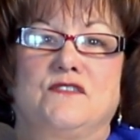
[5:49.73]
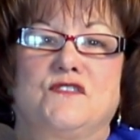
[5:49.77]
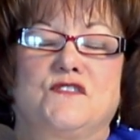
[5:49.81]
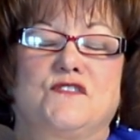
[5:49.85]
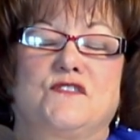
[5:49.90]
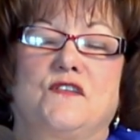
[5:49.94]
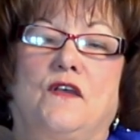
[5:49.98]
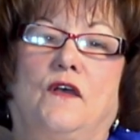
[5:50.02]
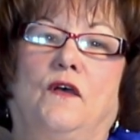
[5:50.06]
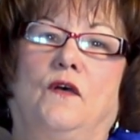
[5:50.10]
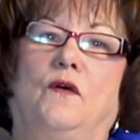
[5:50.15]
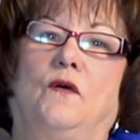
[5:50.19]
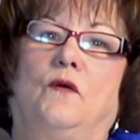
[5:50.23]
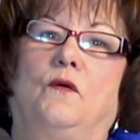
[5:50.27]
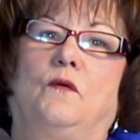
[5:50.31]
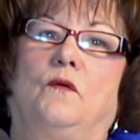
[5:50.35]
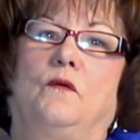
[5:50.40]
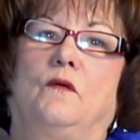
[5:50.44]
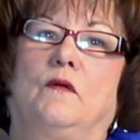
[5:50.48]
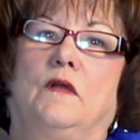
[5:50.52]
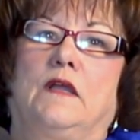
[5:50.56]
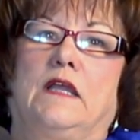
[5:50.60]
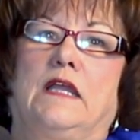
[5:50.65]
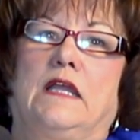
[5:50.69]

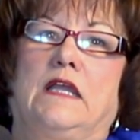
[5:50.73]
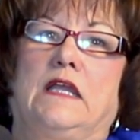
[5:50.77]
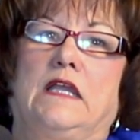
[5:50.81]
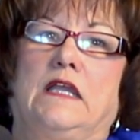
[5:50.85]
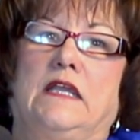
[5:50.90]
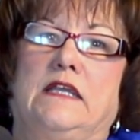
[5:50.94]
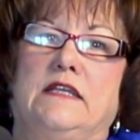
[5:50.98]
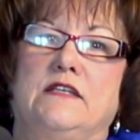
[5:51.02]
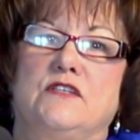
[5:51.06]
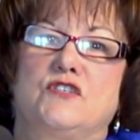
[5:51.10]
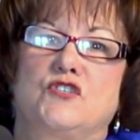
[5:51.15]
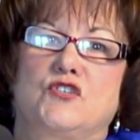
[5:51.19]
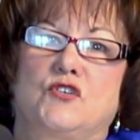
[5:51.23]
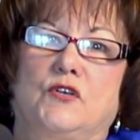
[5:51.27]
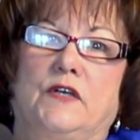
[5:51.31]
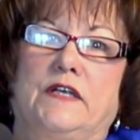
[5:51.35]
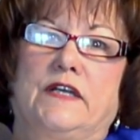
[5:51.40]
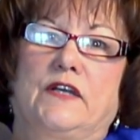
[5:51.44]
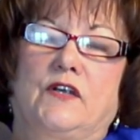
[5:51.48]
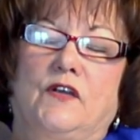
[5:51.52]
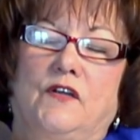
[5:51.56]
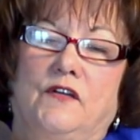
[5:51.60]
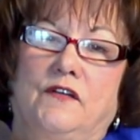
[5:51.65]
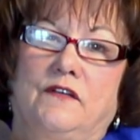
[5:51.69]
so he's
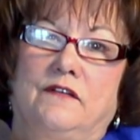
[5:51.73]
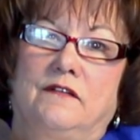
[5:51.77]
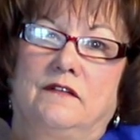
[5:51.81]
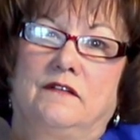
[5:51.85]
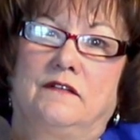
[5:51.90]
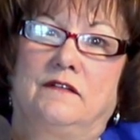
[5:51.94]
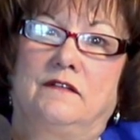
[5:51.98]
triggered.